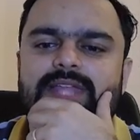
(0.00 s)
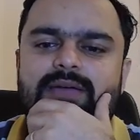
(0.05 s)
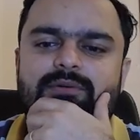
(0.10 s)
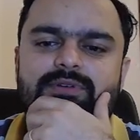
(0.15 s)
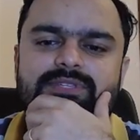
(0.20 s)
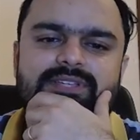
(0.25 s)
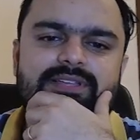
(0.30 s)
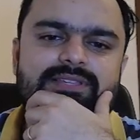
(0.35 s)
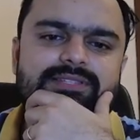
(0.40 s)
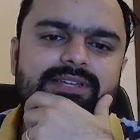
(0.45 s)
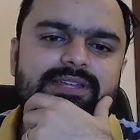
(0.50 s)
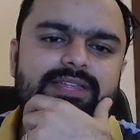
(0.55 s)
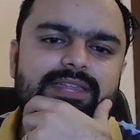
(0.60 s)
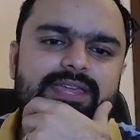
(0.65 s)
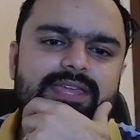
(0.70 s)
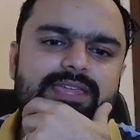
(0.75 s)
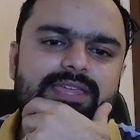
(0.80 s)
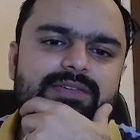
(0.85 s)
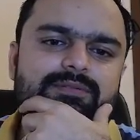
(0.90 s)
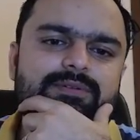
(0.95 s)
I was
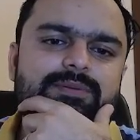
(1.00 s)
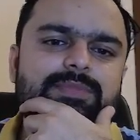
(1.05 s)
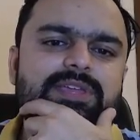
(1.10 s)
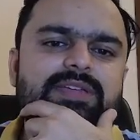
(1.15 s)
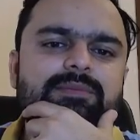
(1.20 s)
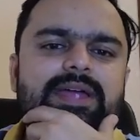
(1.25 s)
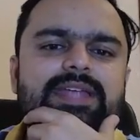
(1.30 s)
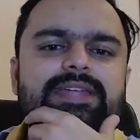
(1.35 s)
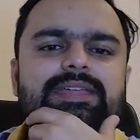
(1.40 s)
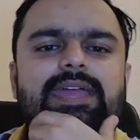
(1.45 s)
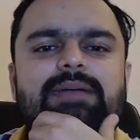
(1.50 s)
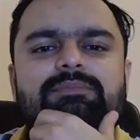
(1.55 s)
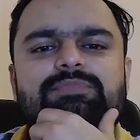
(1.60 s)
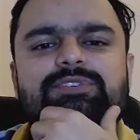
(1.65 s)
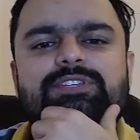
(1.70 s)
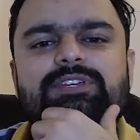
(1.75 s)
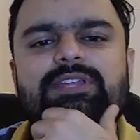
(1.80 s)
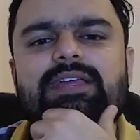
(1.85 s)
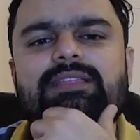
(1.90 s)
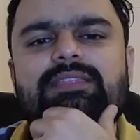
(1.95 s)
considering he might
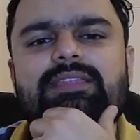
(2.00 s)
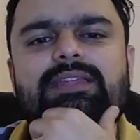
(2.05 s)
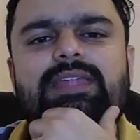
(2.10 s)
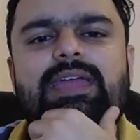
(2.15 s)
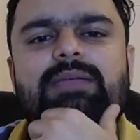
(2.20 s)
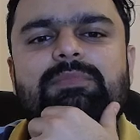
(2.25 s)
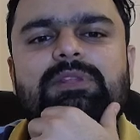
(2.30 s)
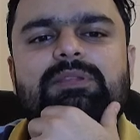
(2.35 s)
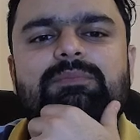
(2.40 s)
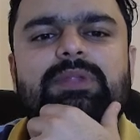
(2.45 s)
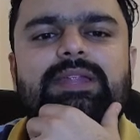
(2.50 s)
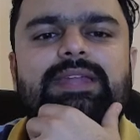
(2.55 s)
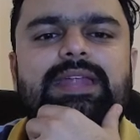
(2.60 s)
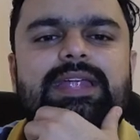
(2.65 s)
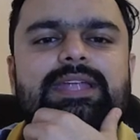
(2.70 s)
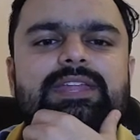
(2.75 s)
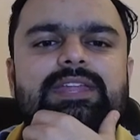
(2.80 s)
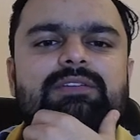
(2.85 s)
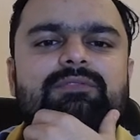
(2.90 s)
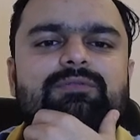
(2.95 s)
capture, and then I will play
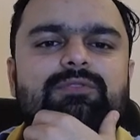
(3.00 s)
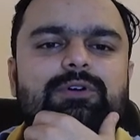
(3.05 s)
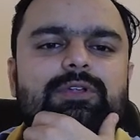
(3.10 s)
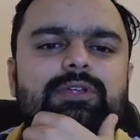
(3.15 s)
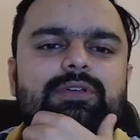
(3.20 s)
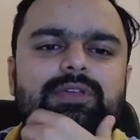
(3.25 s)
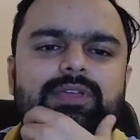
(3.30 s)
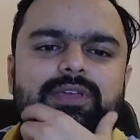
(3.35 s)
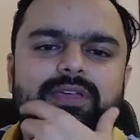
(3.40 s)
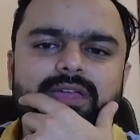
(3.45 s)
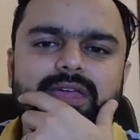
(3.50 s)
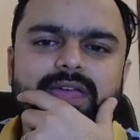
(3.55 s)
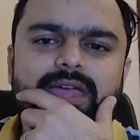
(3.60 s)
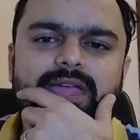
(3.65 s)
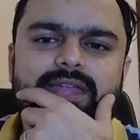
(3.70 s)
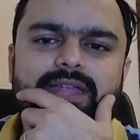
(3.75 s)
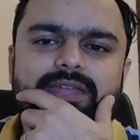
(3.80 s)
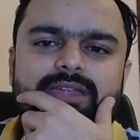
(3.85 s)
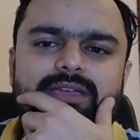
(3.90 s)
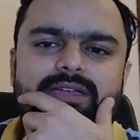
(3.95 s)
knight e4,
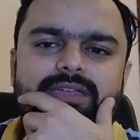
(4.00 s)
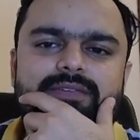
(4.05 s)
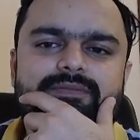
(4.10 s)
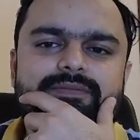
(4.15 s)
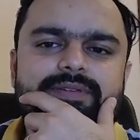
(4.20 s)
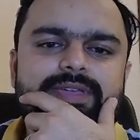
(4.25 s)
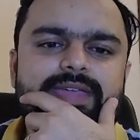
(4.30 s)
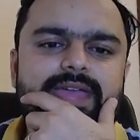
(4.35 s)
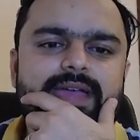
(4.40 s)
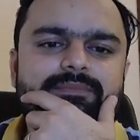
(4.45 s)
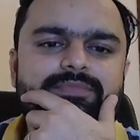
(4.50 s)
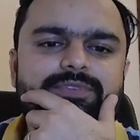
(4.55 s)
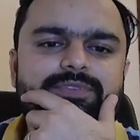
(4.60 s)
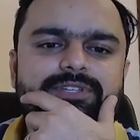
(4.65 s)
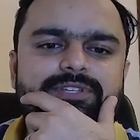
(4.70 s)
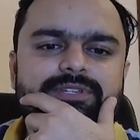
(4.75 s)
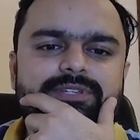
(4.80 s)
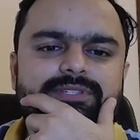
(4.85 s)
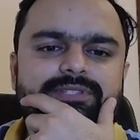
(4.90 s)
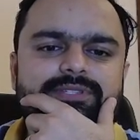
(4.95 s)
and if he
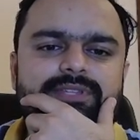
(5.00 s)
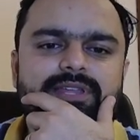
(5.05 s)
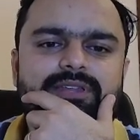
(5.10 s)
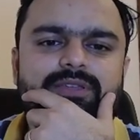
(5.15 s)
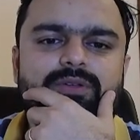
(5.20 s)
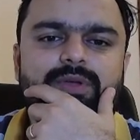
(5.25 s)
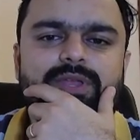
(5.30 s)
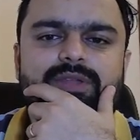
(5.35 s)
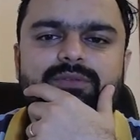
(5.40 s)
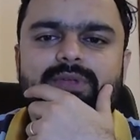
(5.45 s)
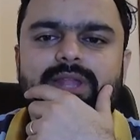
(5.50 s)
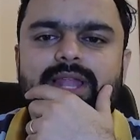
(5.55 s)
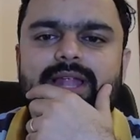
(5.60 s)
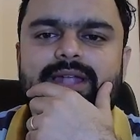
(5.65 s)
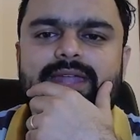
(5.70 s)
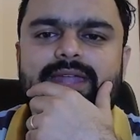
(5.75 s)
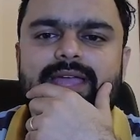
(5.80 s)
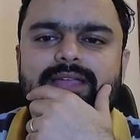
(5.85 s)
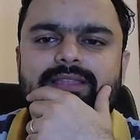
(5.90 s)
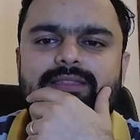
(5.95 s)
captures, then queen will
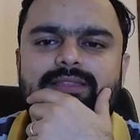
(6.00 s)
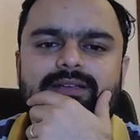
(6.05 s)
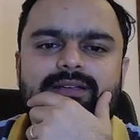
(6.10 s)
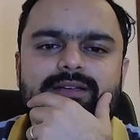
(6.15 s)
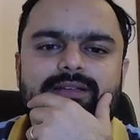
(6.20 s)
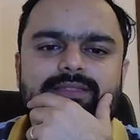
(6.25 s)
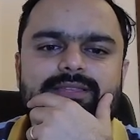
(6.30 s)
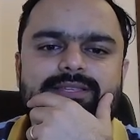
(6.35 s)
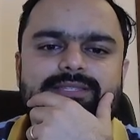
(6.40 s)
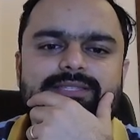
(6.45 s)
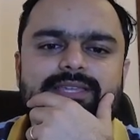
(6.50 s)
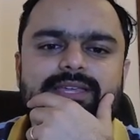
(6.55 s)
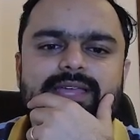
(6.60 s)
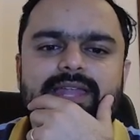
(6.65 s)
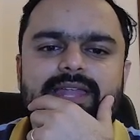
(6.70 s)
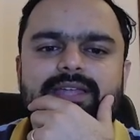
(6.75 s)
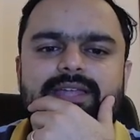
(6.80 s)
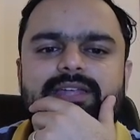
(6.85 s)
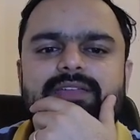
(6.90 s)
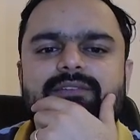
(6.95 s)
attack this thing,
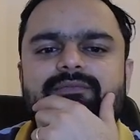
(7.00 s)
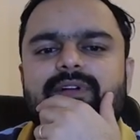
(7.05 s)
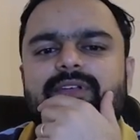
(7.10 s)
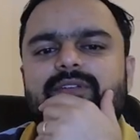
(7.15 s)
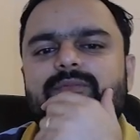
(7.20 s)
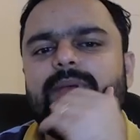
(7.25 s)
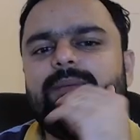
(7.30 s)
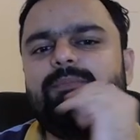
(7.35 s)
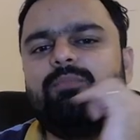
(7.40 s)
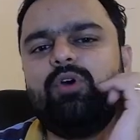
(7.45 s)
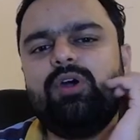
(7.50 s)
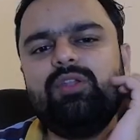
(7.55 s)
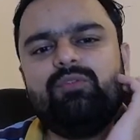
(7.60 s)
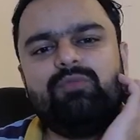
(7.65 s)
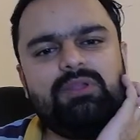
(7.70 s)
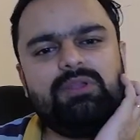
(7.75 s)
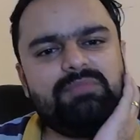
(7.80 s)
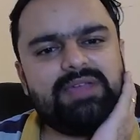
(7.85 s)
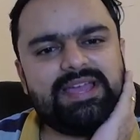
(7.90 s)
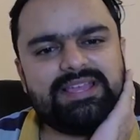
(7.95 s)
and ad5, my pawn
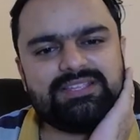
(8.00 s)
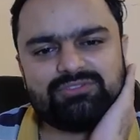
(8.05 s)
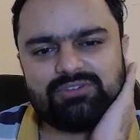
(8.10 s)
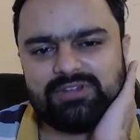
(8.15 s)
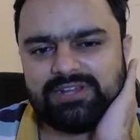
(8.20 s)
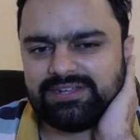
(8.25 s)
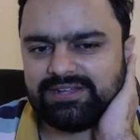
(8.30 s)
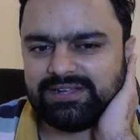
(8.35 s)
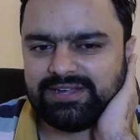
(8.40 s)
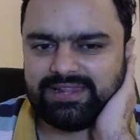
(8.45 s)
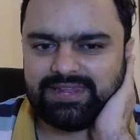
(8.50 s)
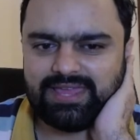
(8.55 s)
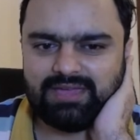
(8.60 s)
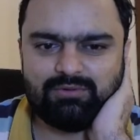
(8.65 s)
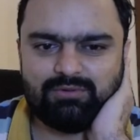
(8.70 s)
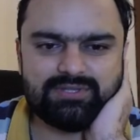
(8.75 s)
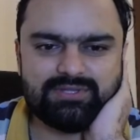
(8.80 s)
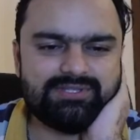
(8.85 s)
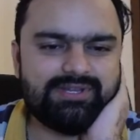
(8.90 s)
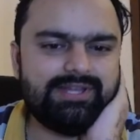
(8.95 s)
will be isolated, and I
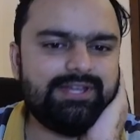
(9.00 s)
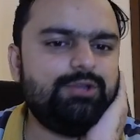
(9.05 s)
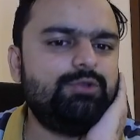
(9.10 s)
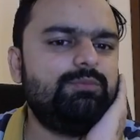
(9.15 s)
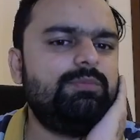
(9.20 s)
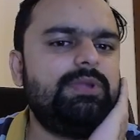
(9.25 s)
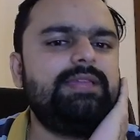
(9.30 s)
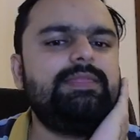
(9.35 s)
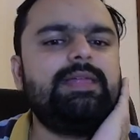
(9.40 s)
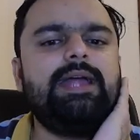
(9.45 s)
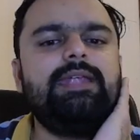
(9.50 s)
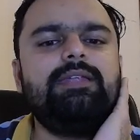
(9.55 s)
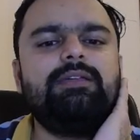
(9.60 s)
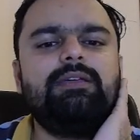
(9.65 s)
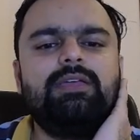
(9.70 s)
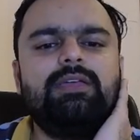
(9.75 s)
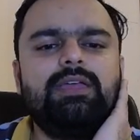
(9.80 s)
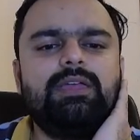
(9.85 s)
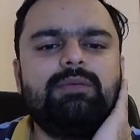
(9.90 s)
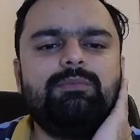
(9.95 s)
was ready to play that,
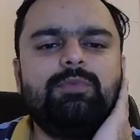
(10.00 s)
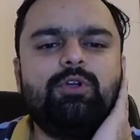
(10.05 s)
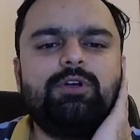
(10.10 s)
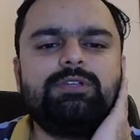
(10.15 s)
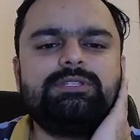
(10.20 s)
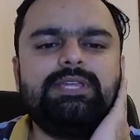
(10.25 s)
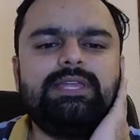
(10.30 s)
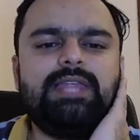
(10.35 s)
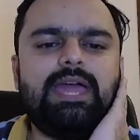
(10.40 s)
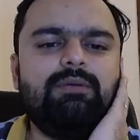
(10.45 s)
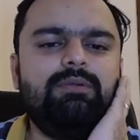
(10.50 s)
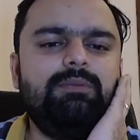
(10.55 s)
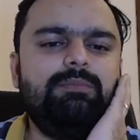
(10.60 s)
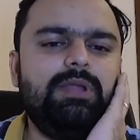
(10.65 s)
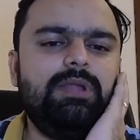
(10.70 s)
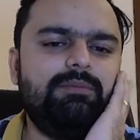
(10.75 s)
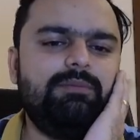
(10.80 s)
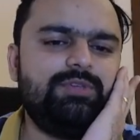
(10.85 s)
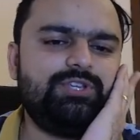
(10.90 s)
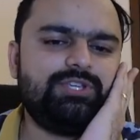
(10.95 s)
because then I will
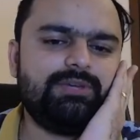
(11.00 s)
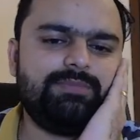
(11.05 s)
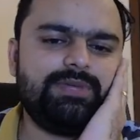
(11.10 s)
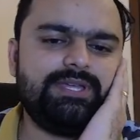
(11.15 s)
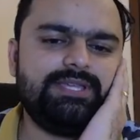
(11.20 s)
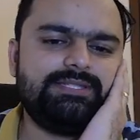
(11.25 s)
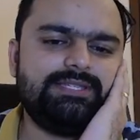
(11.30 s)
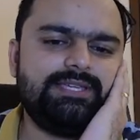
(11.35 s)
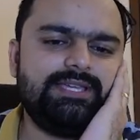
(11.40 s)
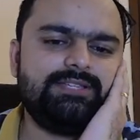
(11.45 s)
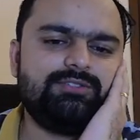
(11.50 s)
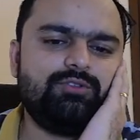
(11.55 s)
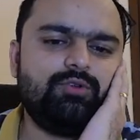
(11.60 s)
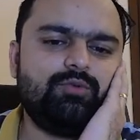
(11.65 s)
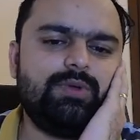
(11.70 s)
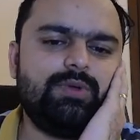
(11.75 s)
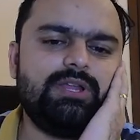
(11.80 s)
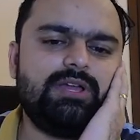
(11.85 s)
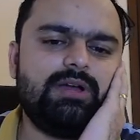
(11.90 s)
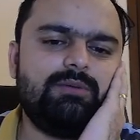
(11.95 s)
play bishop e6,
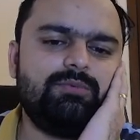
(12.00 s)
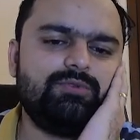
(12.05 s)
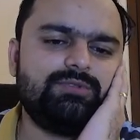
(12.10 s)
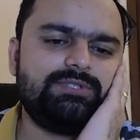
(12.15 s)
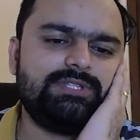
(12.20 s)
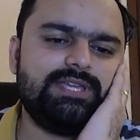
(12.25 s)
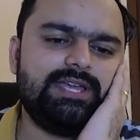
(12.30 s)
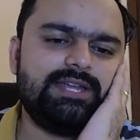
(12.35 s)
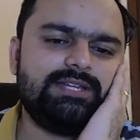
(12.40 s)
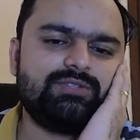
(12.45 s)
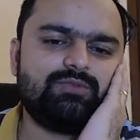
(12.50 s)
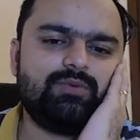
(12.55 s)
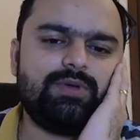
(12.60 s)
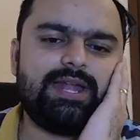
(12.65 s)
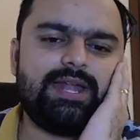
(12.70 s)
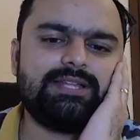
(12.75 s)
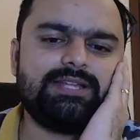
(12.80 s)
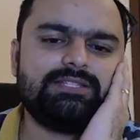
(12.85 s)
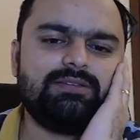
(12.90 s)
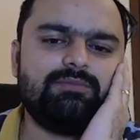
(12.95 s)
rook will come to c8
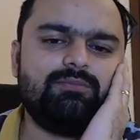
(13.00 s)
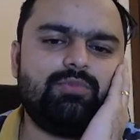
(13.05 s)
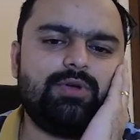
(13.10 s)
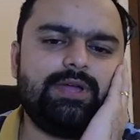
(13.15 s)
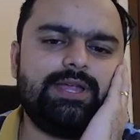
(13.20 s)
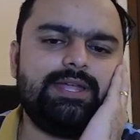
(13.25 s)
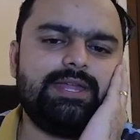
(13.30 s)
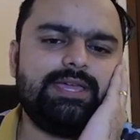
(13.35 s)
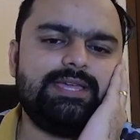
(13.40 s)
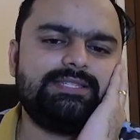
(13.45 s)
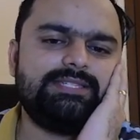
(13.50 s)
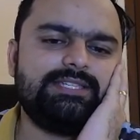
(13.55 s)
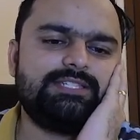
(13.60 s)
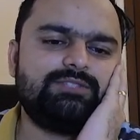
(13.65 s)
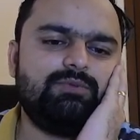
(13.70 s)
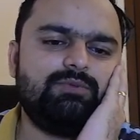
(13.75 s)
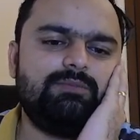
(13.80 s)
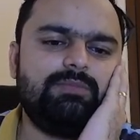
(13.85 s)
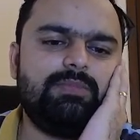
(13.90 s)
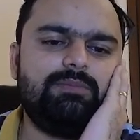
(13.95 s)
square at some point,
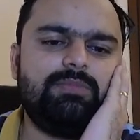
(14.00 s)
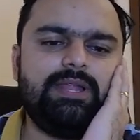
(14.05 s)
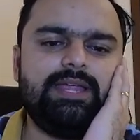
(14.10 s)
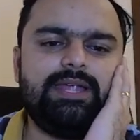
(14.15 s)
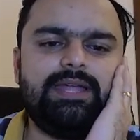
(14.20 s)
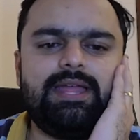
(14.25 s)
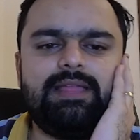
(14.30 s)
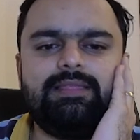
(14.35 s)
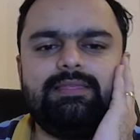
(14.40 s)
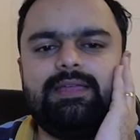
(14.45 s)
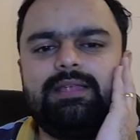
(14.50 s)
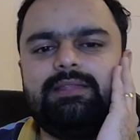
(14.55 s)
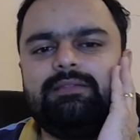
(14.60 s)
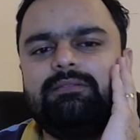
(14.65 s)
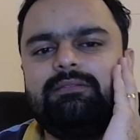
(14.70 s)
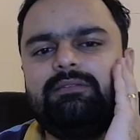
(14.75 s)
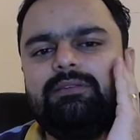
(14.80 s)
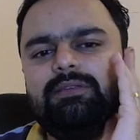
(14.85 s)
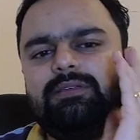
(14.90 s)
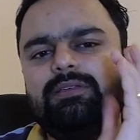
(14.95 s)
a6 will be played, and
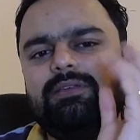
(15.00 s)
then,